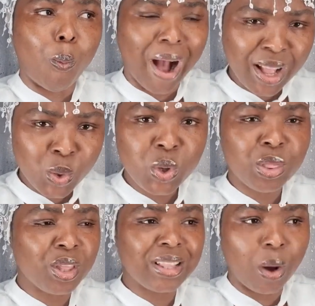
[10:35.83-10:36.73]
why do
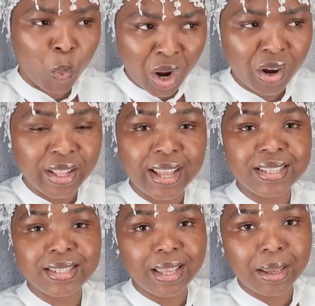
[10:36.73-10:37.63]
you think that we're going to
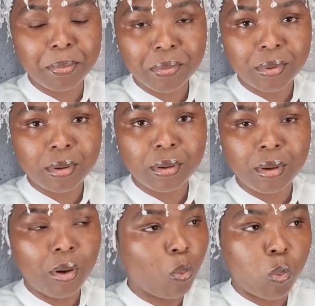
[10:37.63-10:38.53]
escape?
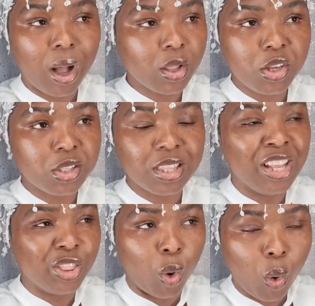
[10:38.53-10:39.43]
Why do you
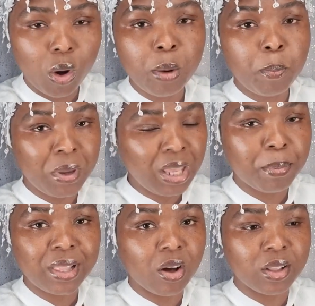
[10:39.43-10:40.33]
think the only
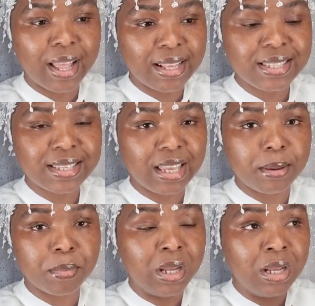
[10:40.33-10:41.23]
people that are going to
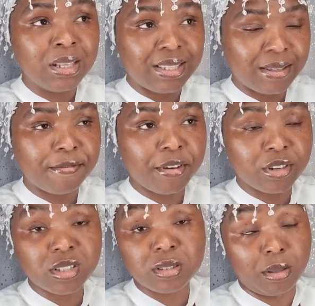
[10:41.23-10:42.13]
escape
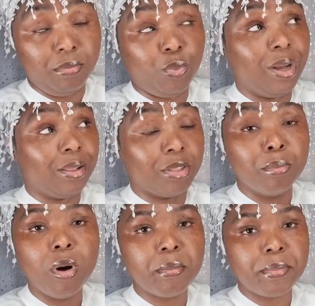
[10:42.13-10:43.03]
severe, the
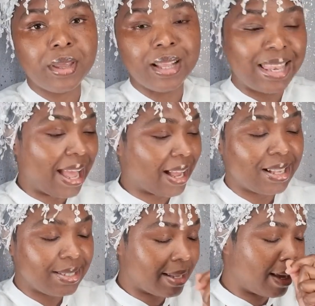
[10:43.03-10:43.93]
MOTB, like
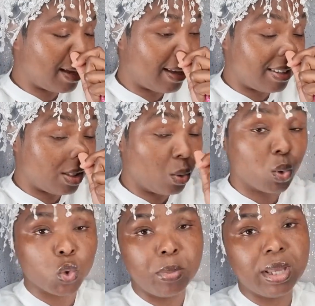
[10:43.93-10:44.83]
I say, is
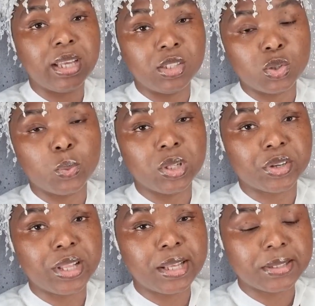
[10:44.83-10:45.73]
those who make it into the
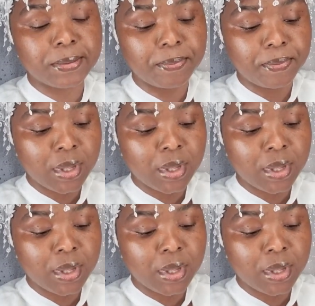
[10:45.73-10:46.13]
wilderness.